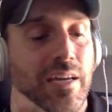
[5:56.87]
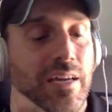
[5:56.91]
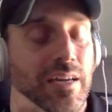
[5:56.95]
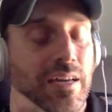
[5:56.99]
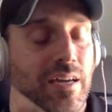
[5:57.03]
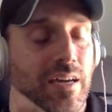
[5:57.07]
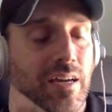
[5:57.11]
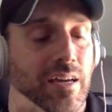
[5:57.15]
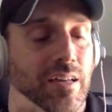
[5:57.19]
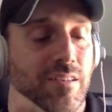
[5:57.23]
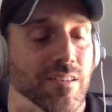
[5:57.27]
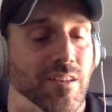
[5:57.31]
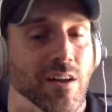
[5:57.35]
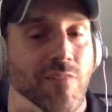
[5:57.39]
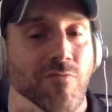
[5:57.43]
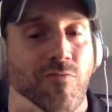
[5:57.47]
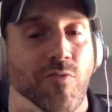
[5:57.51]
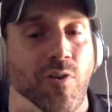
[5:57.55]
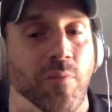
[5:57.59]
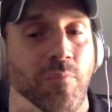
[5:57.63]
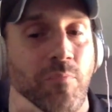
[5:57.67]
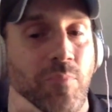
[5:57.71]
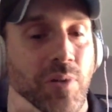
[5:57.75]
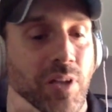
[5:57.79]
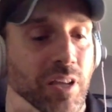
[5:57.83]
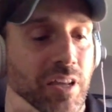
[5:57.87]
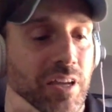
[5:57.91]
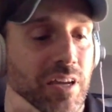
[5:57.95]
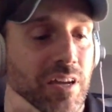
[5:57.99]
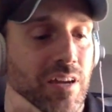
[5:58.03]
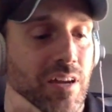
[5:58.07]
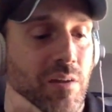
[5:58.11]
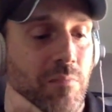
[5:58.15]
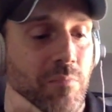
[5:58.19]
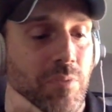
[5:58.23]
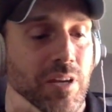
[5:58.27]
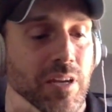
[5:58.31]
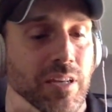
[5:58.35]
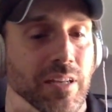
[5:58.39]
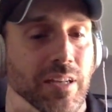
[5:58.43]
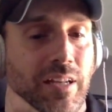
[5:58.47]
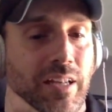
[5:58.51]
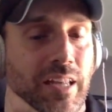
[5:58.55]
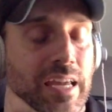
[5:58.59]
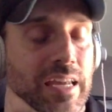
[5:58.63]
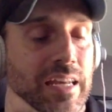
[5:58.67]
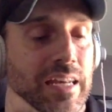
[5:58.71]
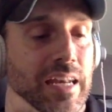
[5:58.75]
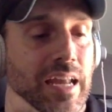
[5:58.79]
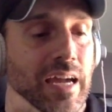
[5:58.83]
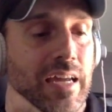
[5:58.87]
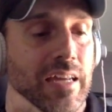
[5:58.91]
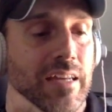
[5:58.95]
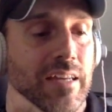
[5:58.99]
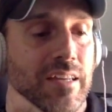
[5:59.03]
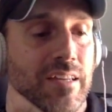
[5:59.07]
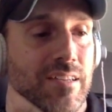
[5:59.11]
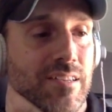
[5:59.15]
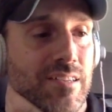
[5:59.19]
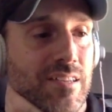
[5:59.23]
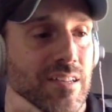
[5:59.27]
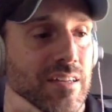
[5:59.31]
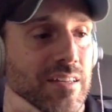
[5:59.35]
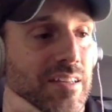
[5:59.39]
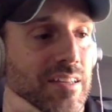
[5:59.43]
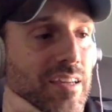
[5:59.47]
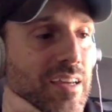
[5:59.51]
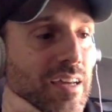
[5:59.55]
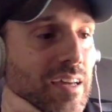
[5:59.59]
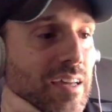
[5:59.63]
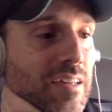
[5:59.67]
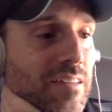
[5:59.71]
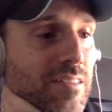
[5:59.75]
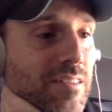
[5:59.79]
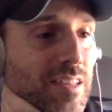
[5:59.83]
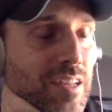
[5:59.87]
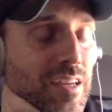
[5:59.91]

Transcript: Uh, software billing company in the late nineties that uh,